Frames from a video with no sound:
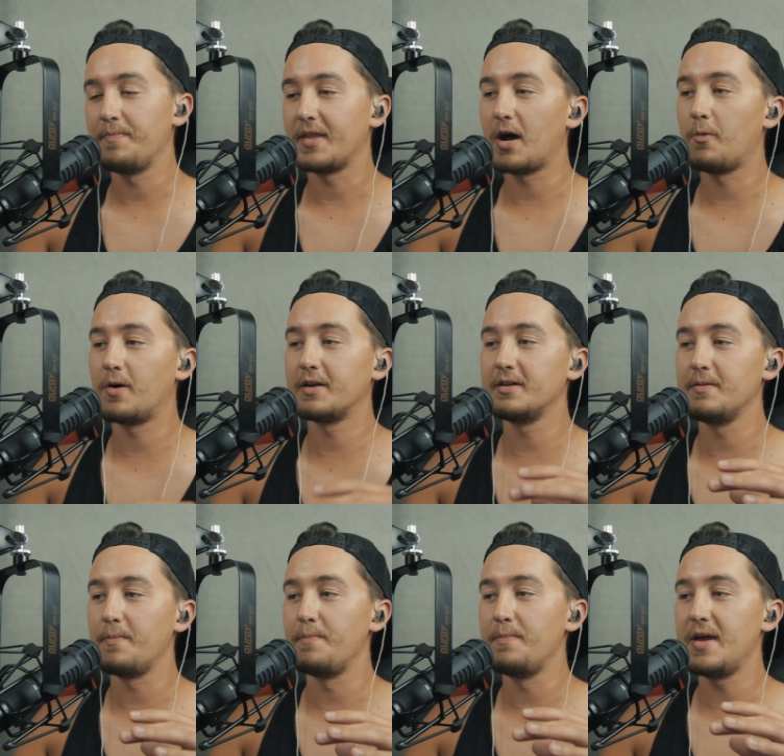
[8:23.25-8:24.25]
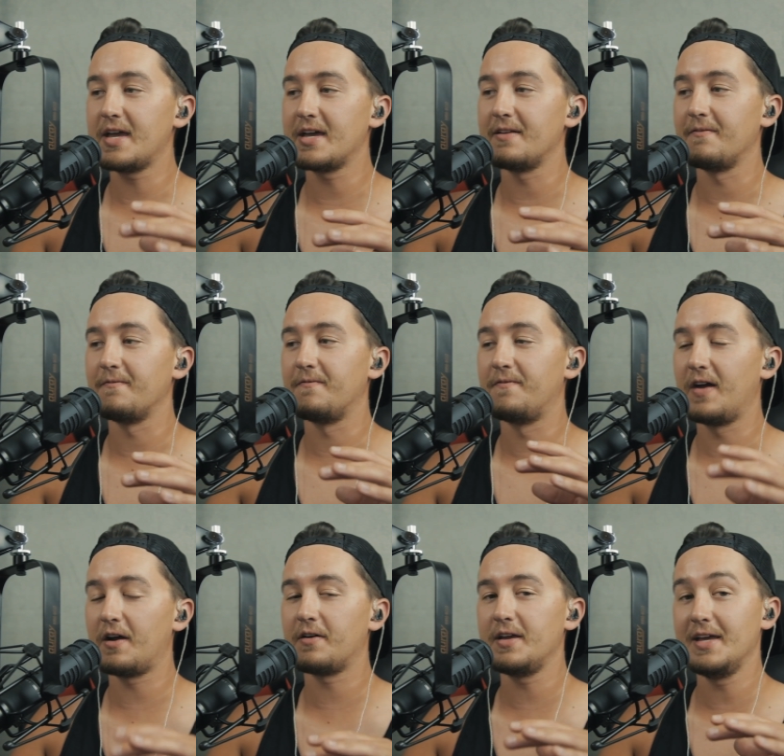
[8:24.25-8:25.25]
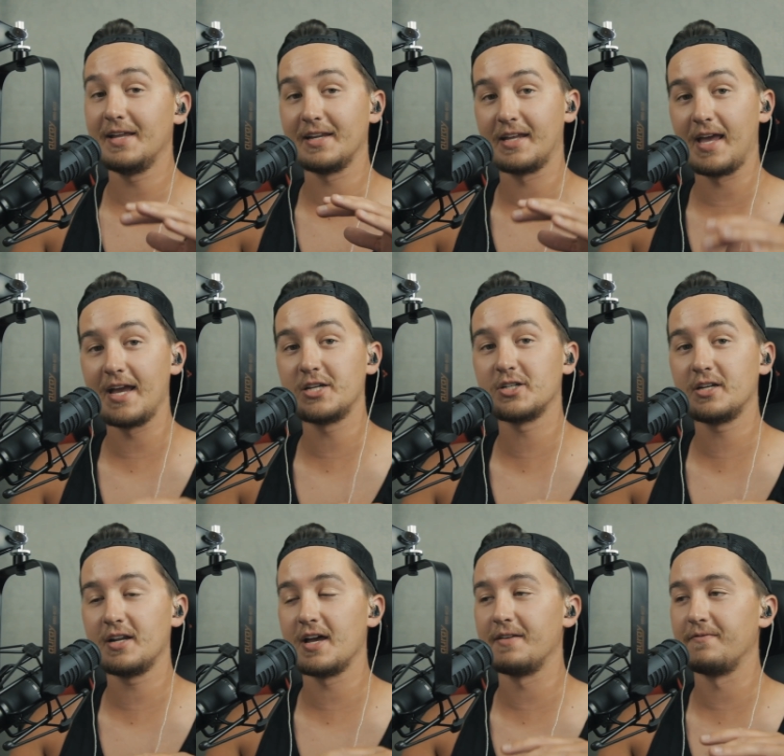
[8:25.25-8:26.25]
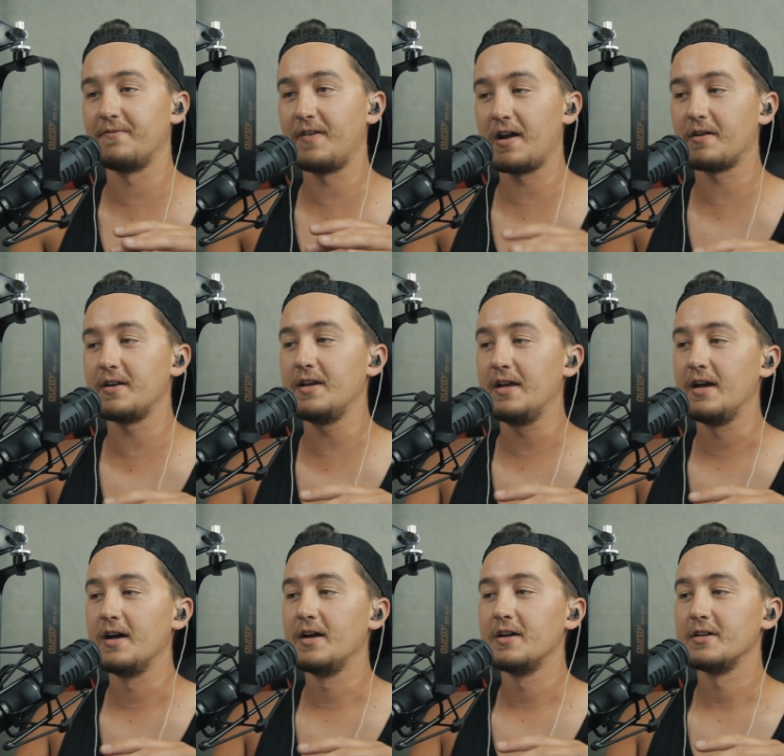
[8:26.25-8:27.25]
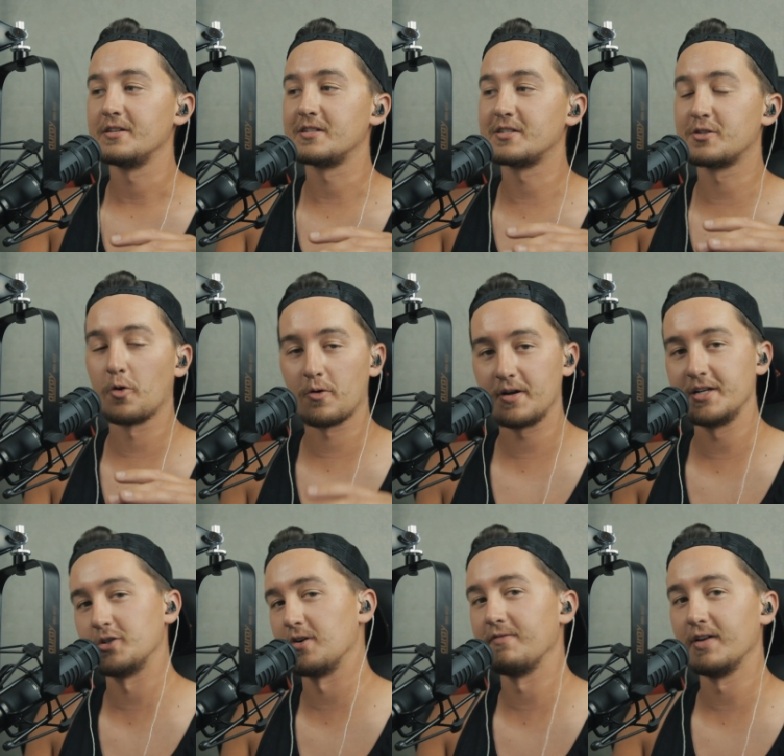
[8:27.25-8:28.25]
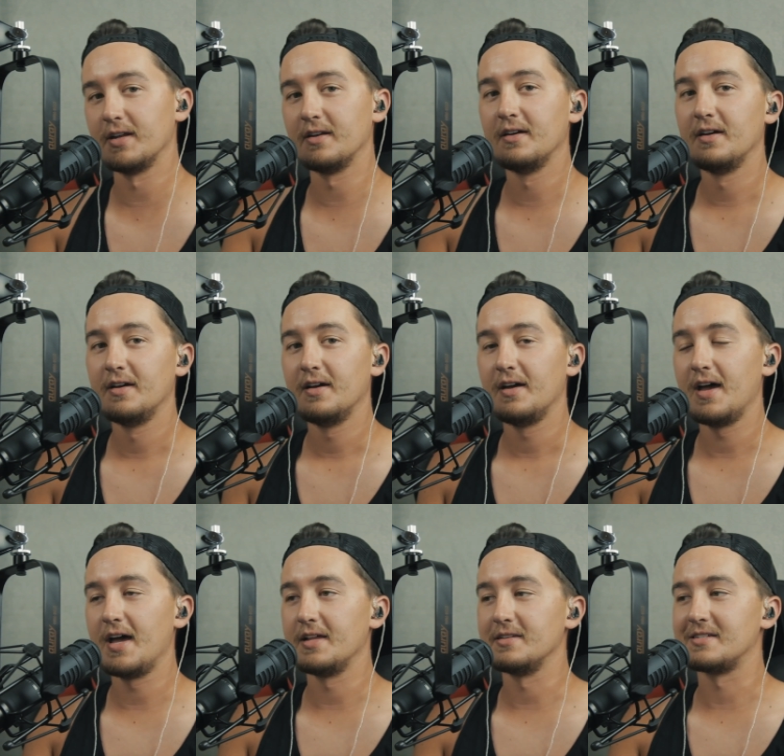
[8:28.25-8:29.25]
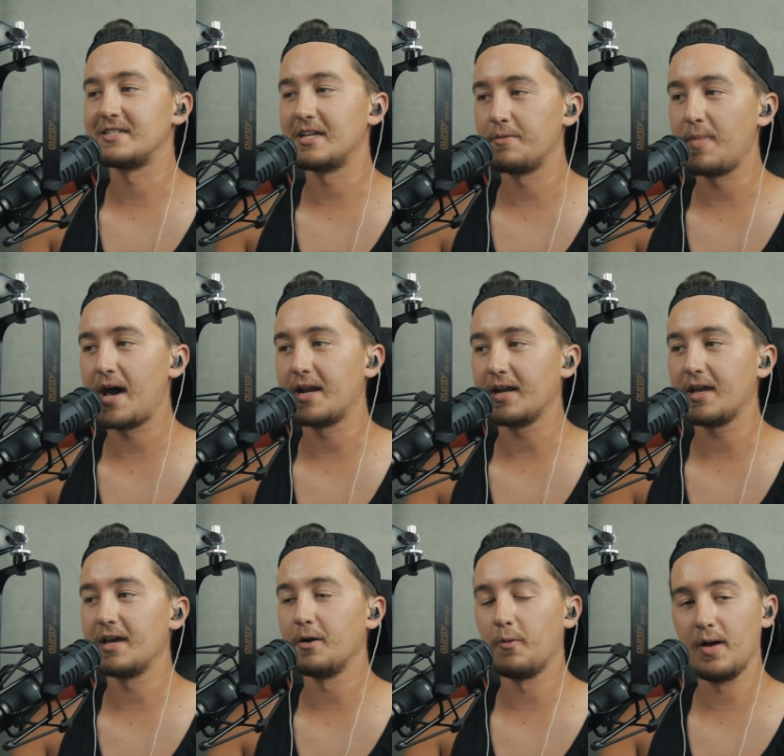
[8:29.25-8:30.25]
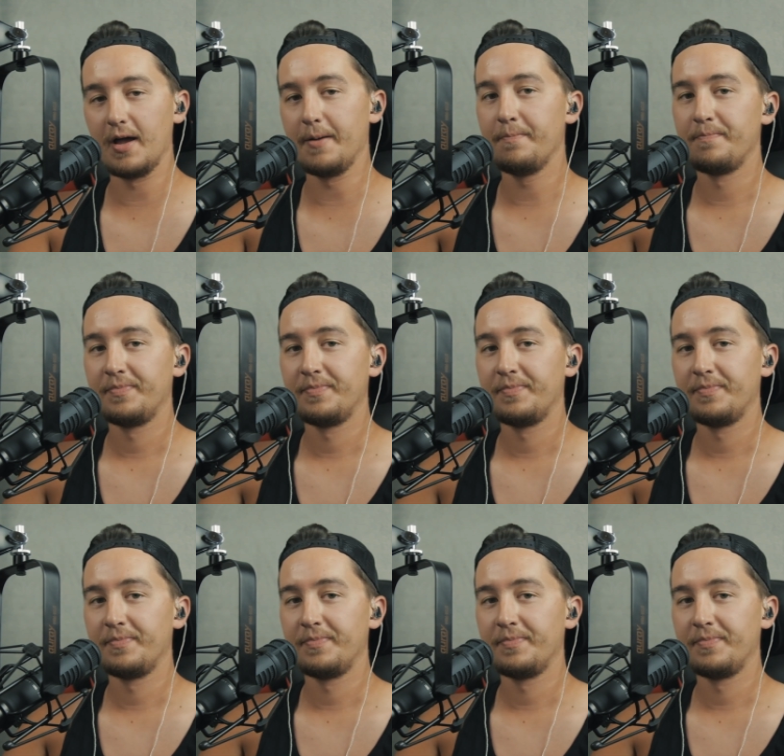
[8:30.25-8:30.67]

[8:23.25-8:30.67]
I want to make it very engaging and very story driven and cinematic in a way.